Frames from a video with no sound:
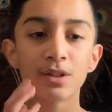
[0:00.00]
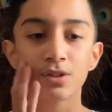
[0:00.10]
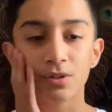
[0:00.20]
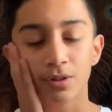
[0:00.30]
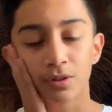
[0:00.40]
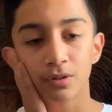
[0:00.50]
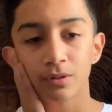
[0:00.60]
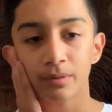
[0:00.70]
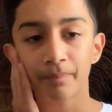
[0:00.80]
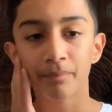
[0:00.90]

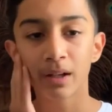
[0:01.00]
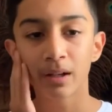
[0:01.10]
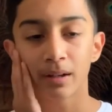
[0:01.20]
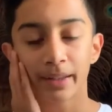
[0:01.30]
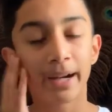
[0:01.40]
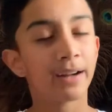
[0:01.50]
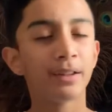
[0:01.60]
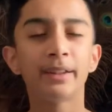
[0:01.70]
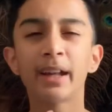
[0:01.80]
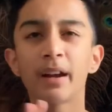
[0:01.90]
So
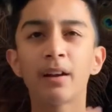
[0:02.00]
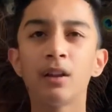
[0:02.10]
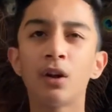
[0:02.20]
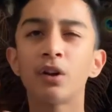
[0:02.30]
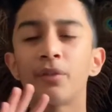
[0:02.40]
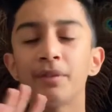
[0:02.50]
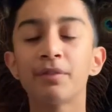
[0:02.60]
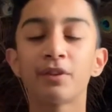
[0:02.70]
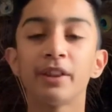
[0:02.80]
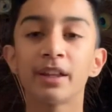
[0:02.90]
there are a lot of
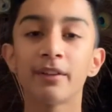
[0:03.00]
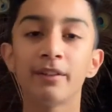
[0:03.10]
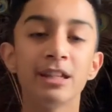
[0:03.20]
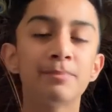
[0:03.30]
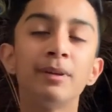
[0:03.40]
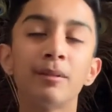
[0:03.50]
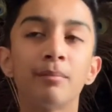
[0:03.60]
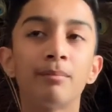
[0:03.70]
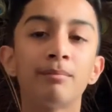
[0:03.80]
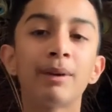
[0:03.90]
different theories,
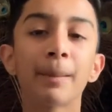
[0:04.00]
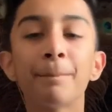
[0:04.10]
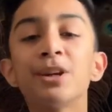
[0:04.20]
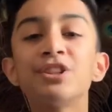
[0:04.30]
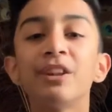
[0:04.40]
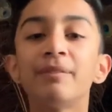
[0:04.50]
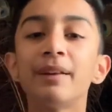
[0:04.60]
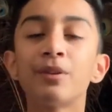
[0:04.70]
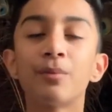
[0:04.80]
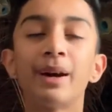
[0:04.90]
but my personal
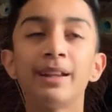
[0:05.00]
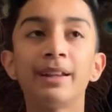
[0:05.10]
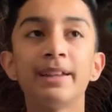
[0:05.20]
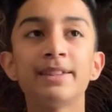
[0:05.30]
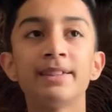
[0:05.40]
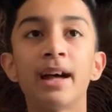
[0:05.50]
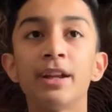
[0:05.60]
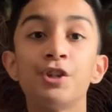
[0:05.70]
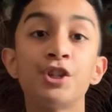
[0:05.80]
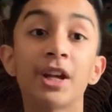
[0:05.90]
favorite one is
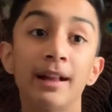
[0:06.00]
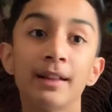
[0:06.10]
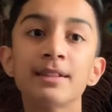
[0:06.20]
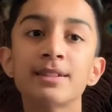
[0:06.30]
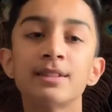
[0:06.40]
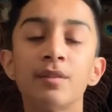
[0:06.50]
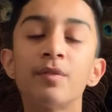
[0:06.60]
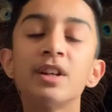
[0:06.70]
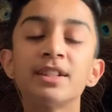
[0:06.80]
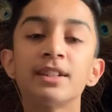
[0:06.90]
that Shells, the
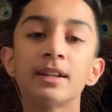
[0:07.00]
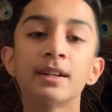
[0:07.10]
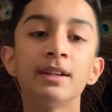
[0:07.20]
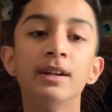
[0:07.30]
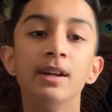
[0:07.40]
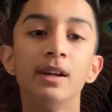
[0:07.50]
first year,